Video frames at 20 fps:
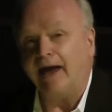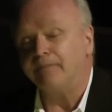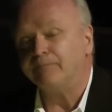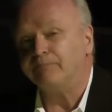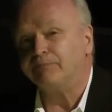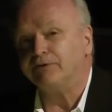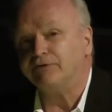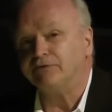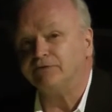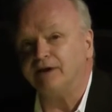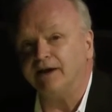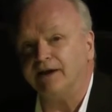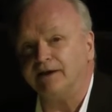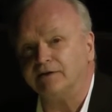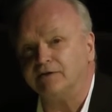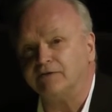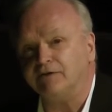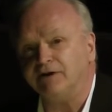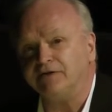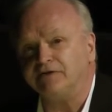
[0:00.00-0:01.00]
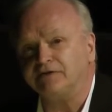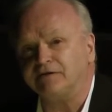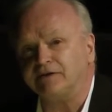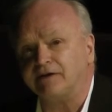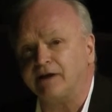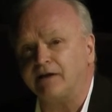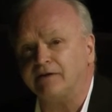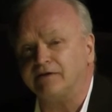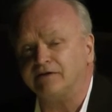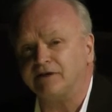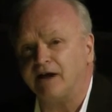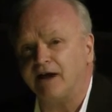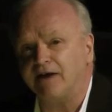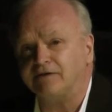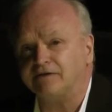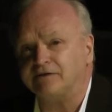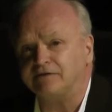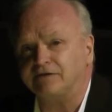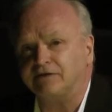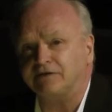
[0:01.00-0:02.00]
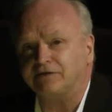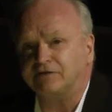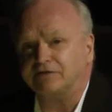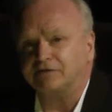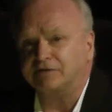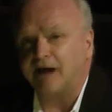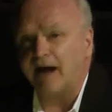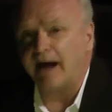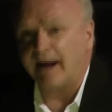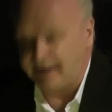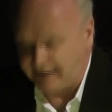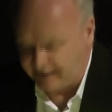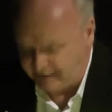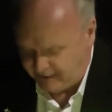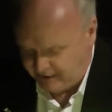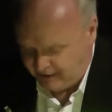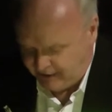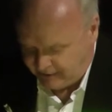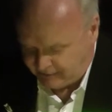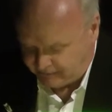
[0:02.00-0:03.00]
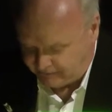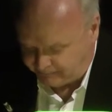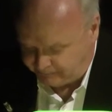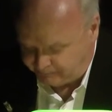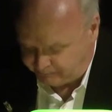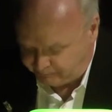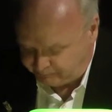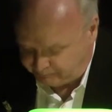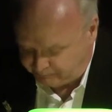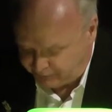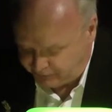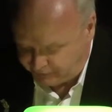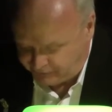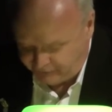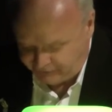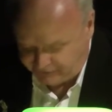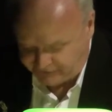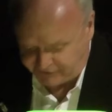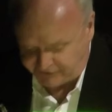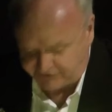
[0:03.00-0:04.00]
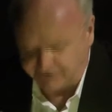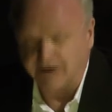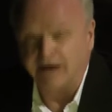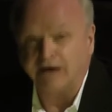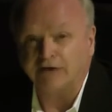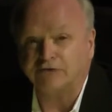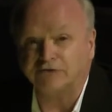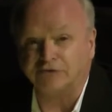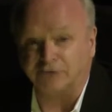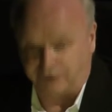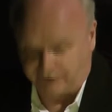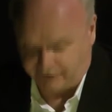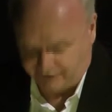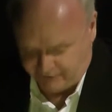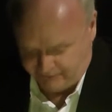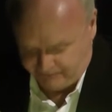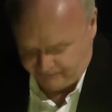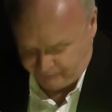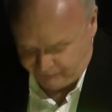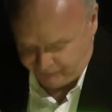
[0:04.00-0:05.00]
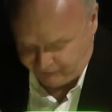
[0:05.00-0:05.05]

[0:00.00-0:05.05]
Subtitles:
and criticizes the society that produces certain